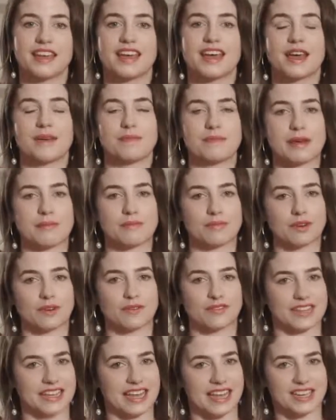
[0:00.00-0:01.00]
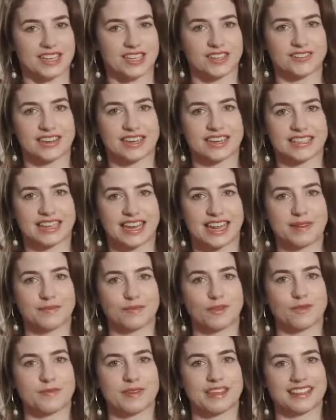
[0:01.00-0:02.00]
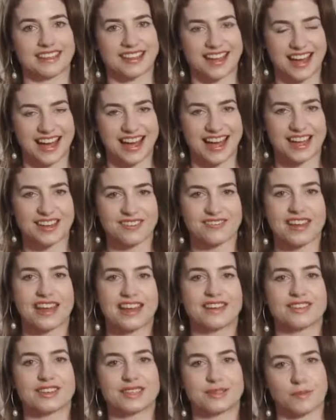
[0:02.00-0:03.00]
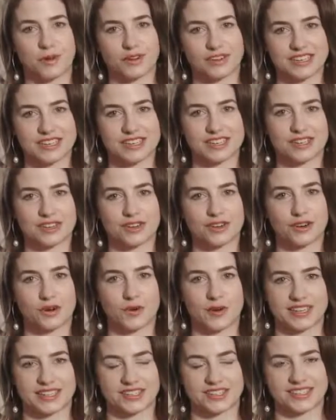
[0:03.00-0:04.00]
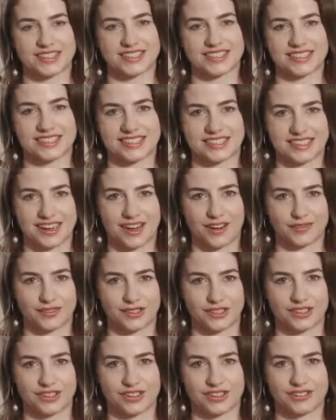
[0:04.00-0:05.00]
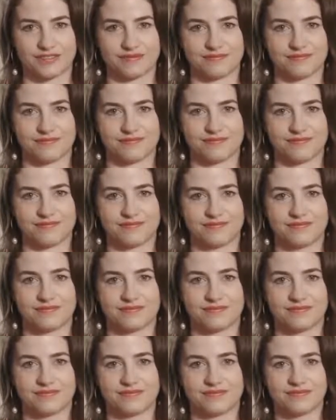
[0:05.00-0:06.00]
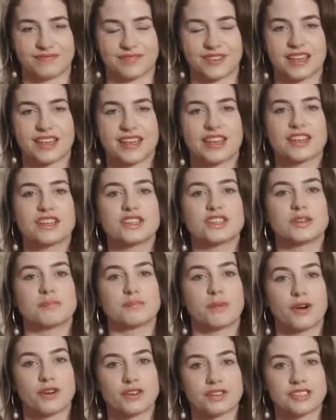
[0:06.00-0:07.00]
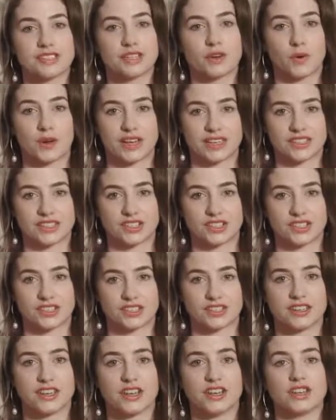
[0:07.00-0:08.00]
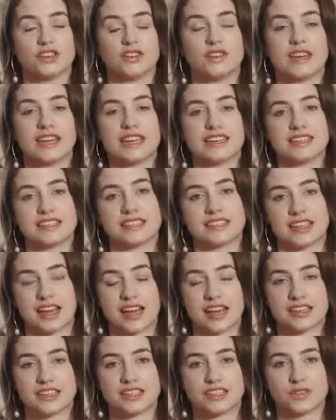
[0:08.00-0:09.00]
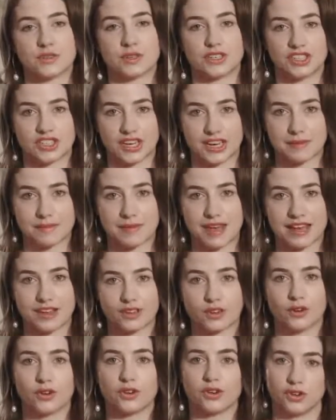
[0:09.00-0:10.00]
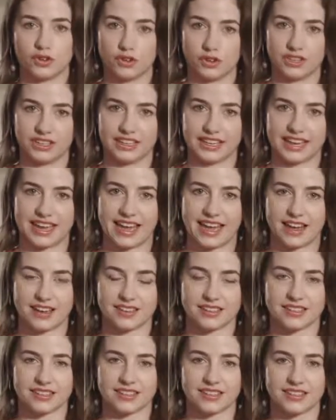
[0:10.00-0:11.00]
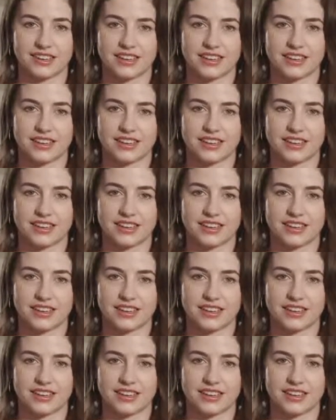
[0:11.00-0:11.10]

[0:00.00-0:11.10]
A member of the NGV team will be live and responding to your questions this afternoon. To post a question, you need to sign into a Gmail or Google account.